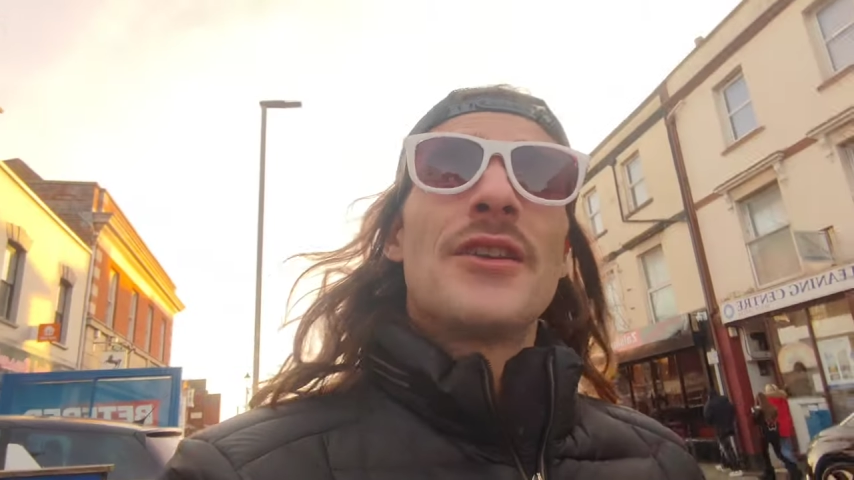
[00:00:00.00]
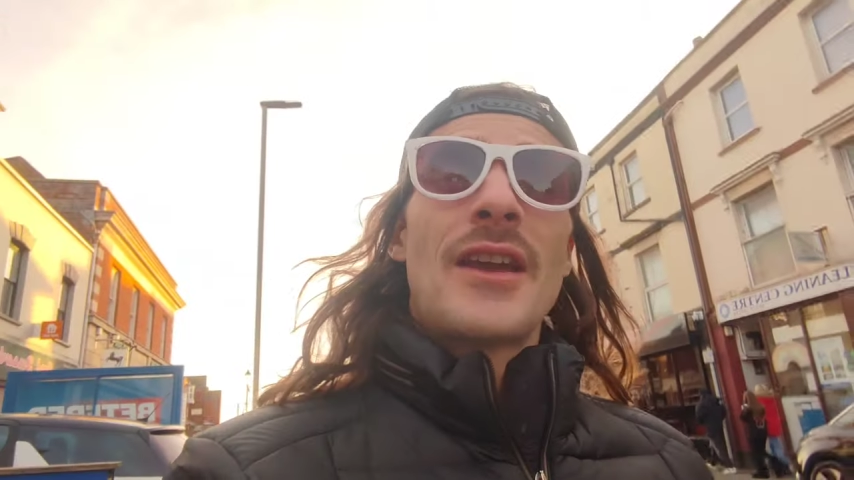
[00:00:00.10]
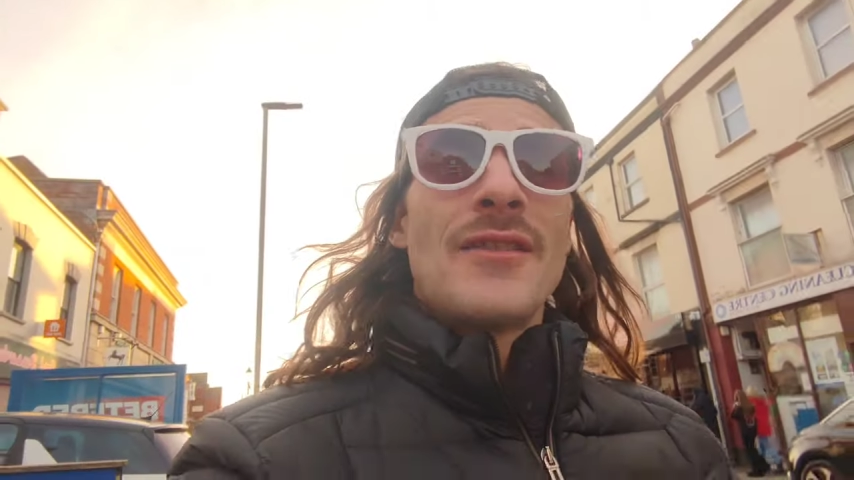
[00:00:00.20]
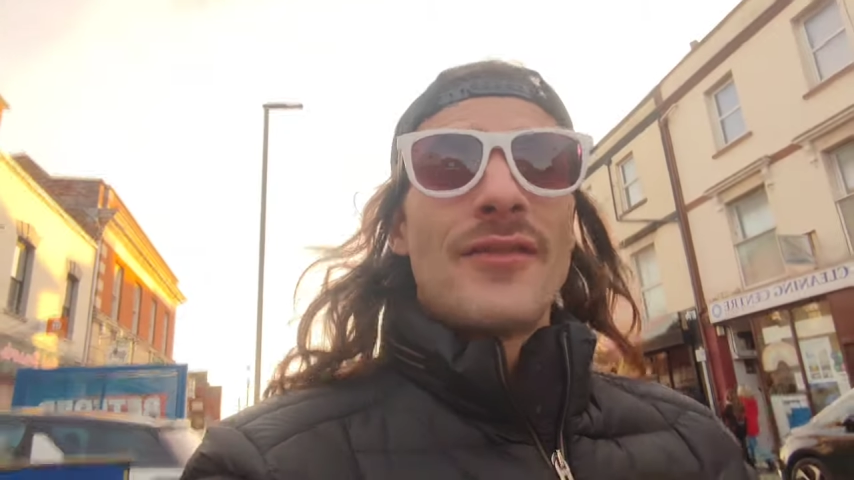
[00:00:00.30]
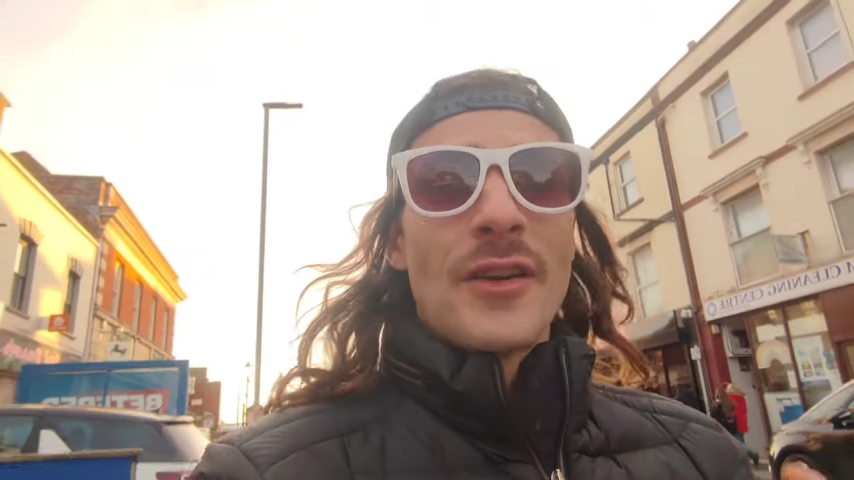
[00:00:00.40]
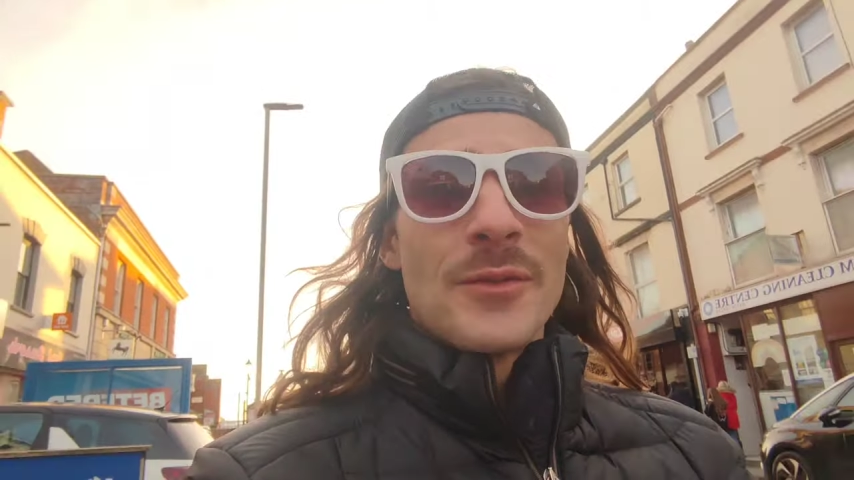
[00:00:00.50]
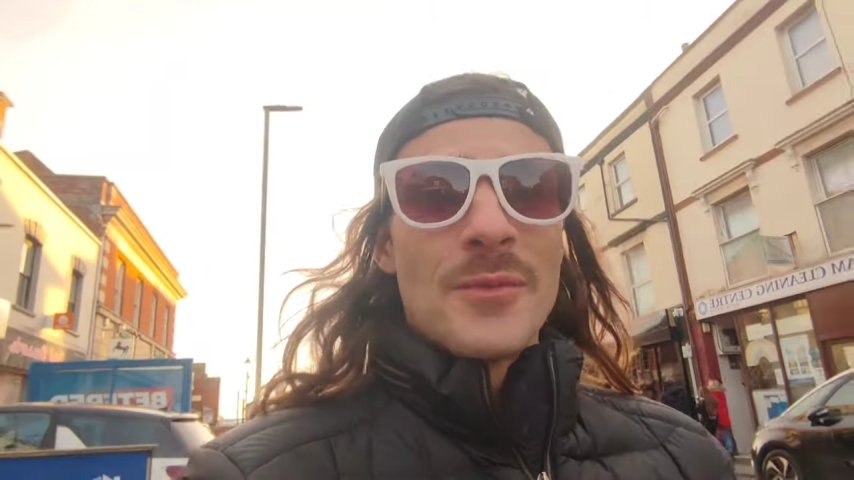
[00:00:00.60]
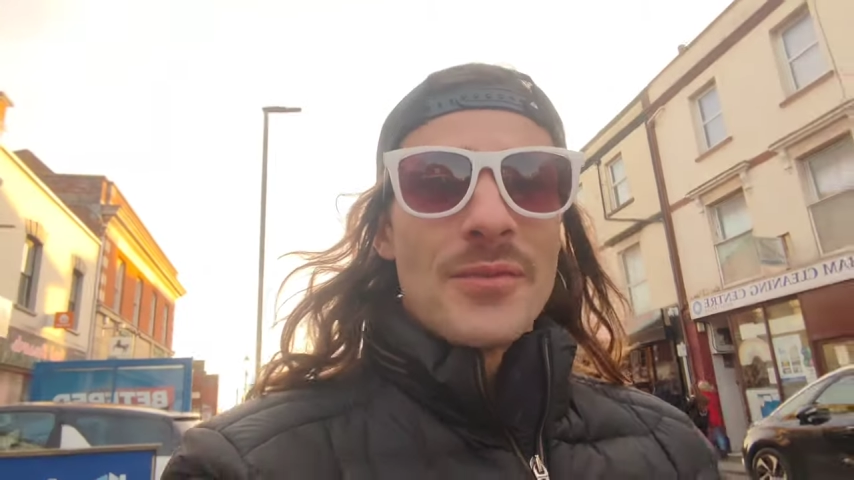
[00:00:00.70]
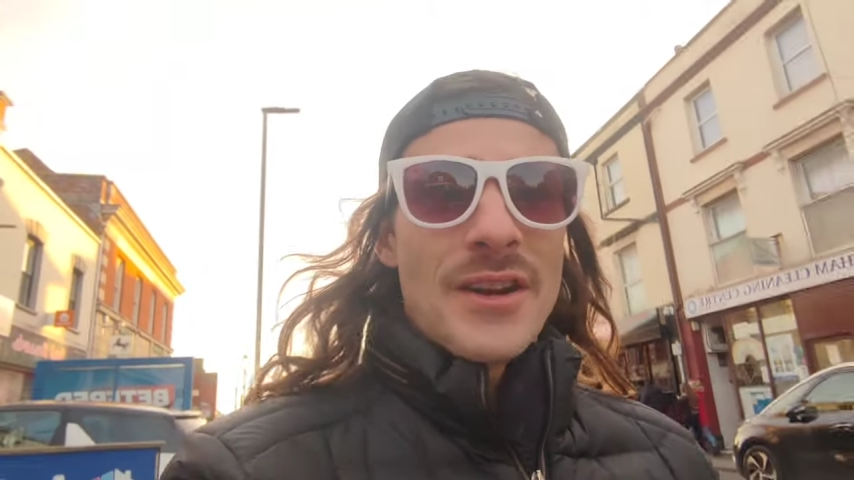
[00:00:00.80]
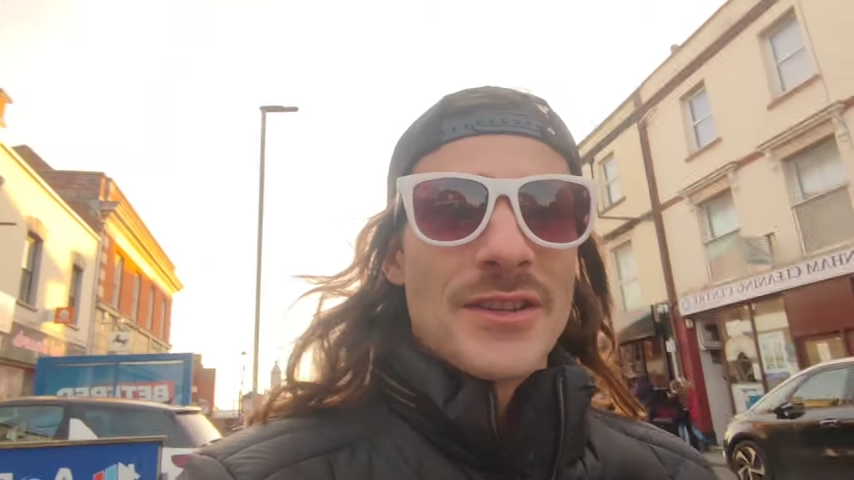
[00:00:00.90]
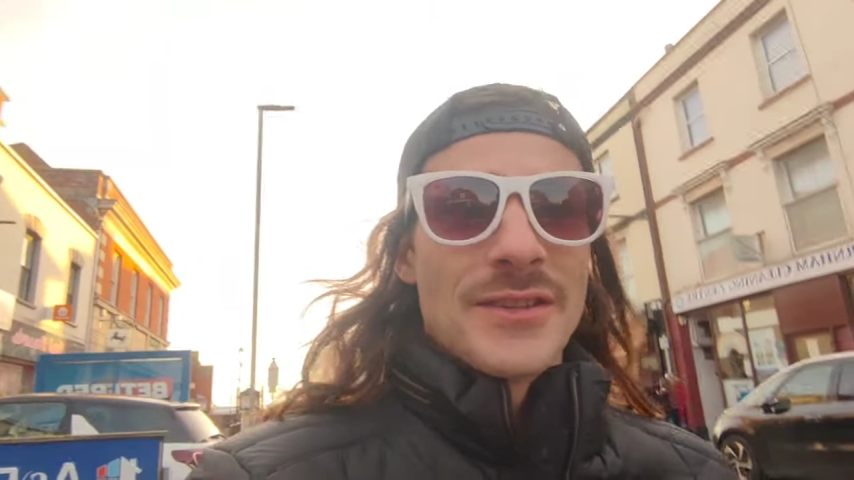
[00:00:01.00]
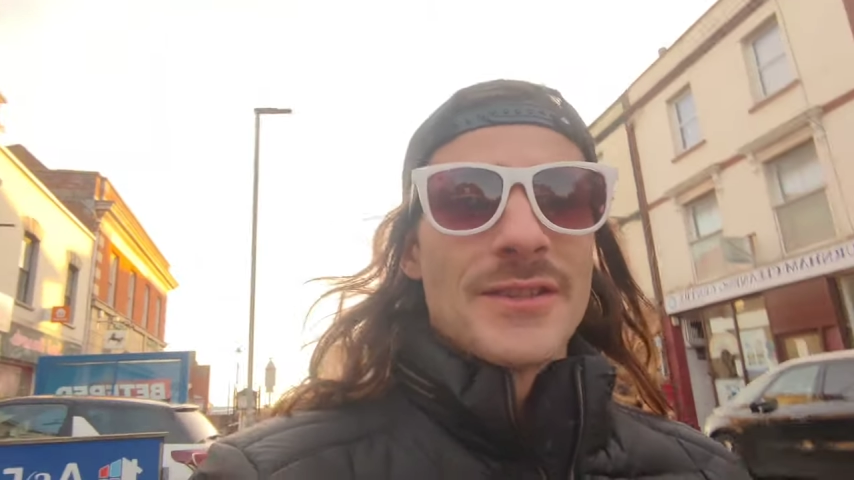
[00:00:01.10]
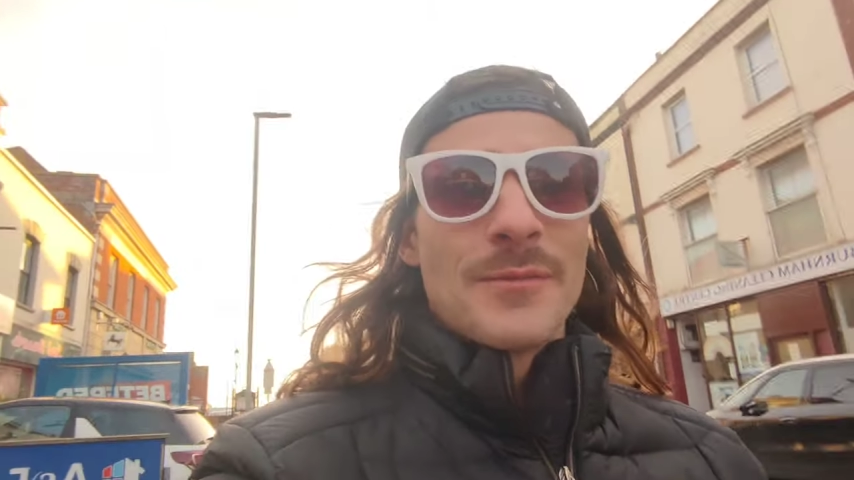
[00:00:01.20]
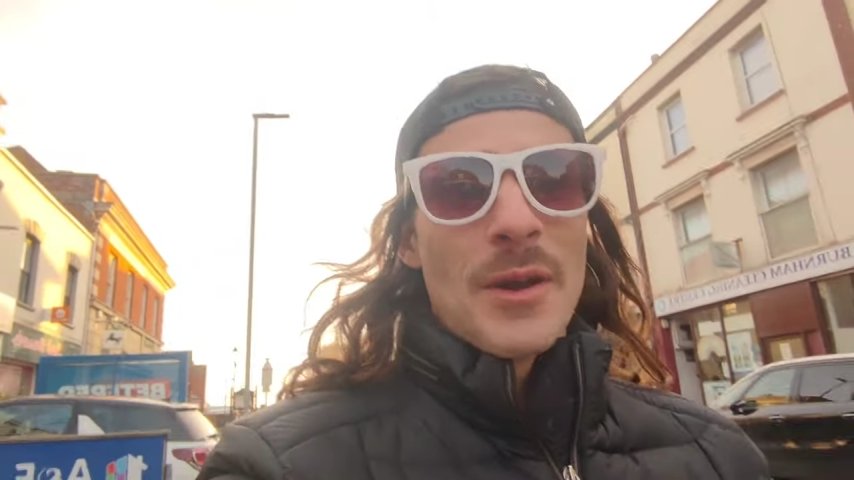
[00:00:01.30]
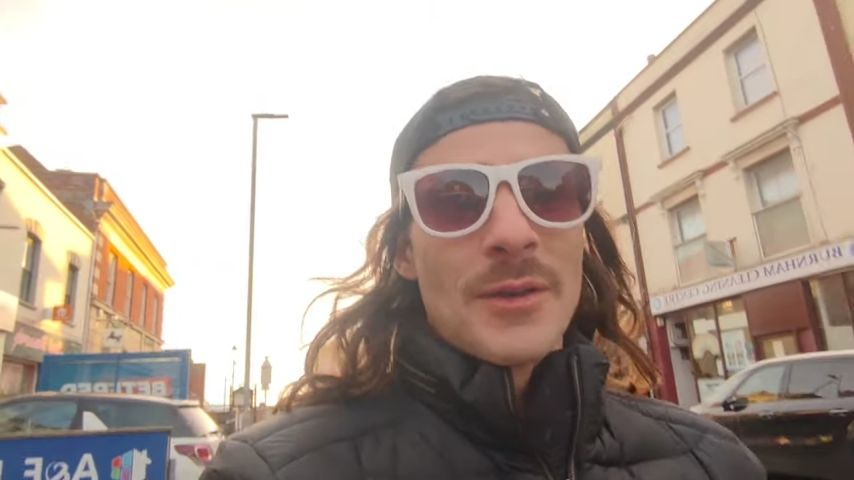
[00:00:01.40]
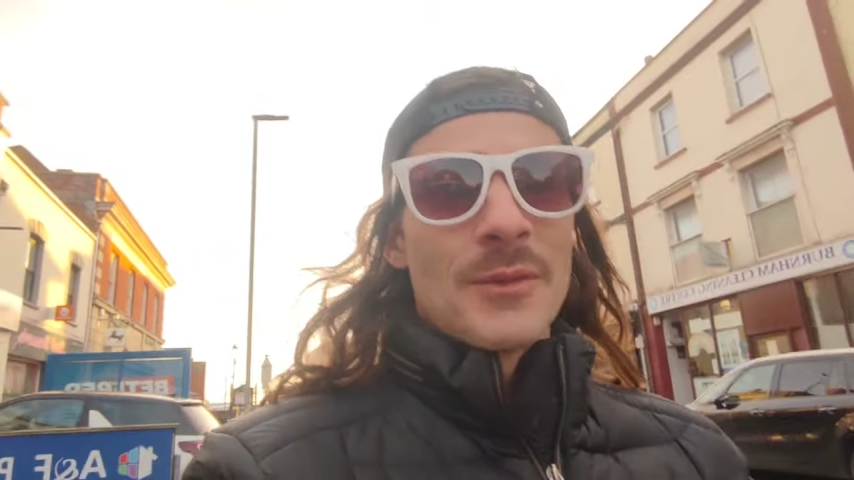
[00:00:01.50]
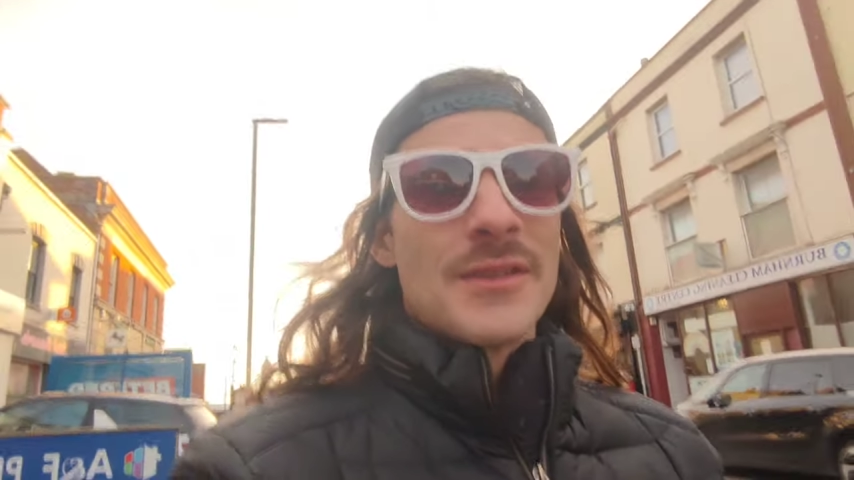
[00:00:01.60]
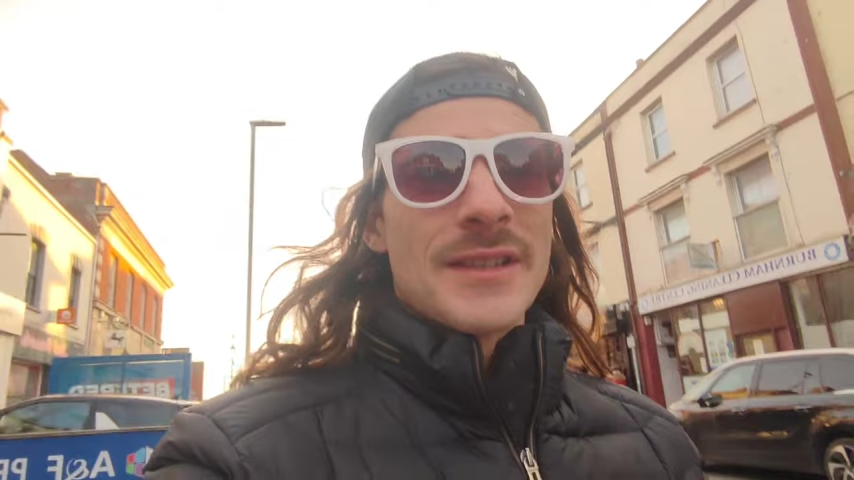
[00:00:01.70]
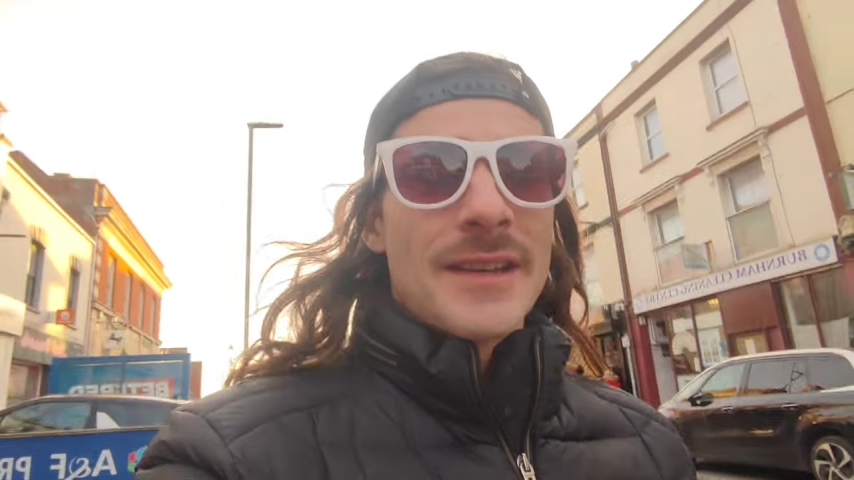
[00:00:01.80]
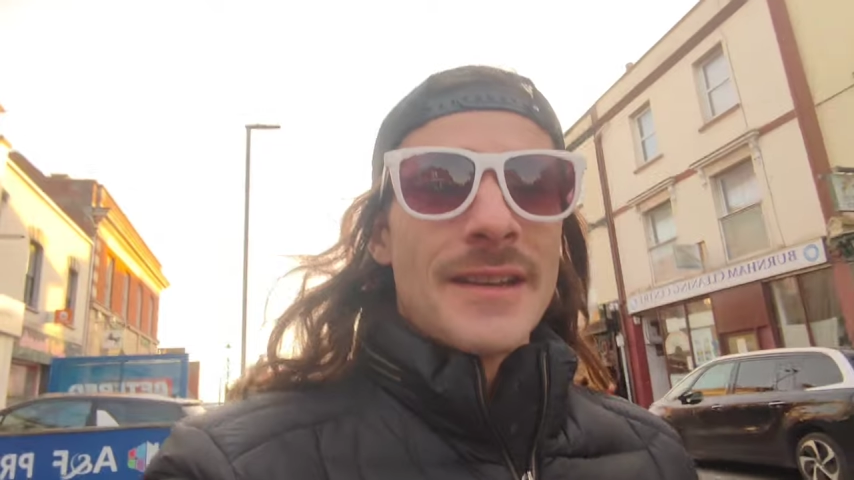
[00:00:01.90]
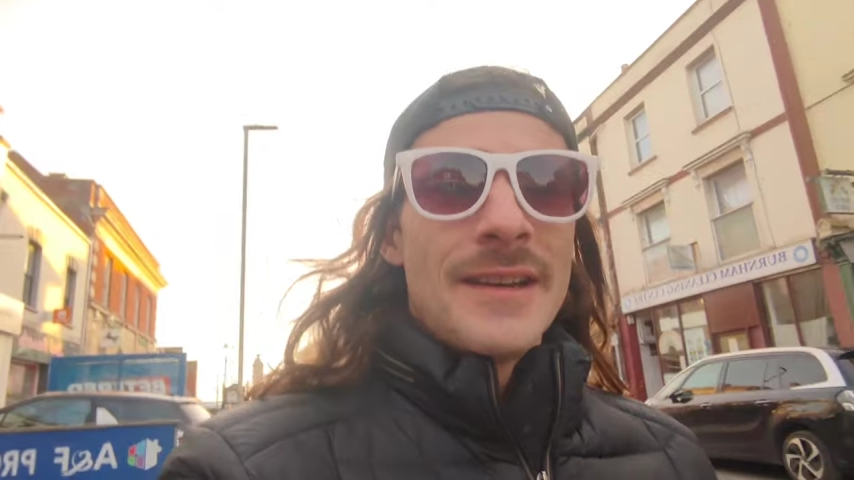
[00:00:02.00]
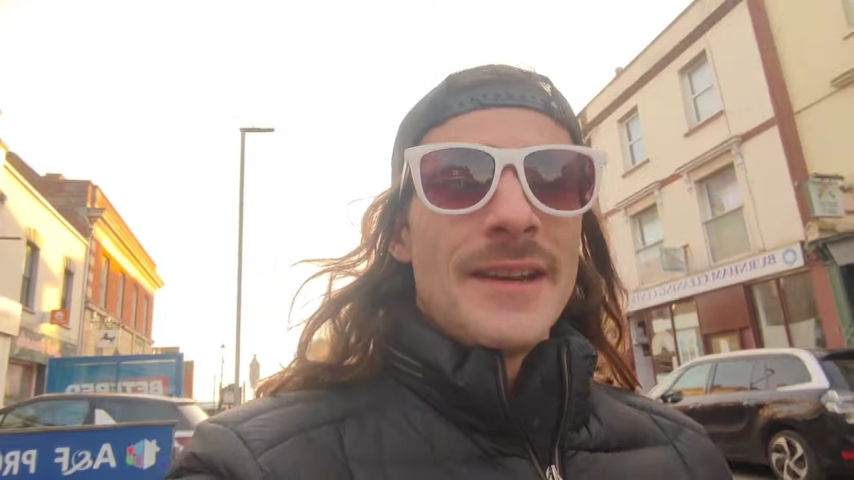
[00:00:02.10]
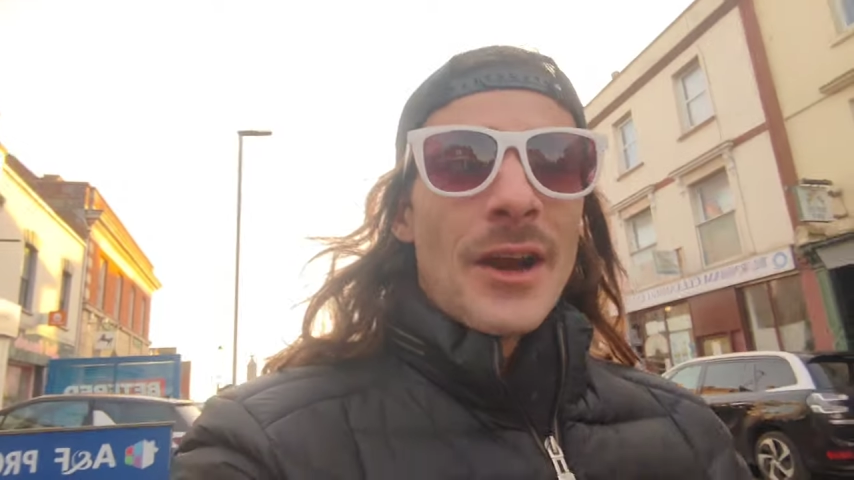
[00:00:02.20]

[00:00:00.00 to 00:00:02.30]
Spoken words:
Okay, final impressions of Burnham-on-Sea.